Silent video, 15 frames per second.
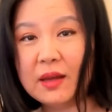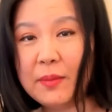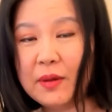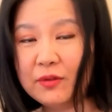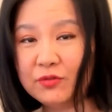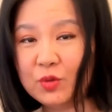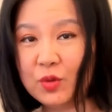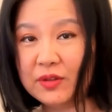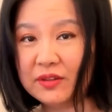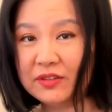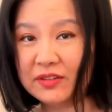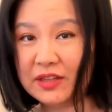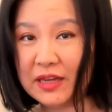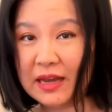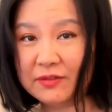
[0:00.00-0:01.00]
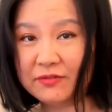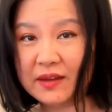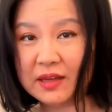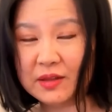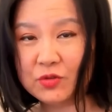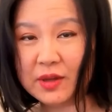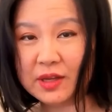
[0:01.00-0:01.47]
before the
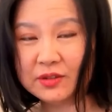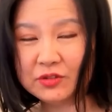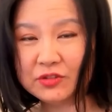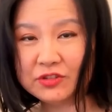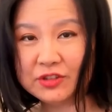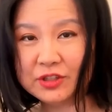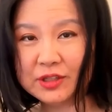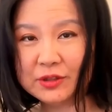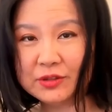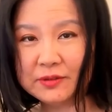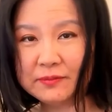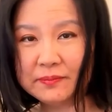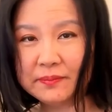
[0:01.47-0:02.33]
CFA graders see it.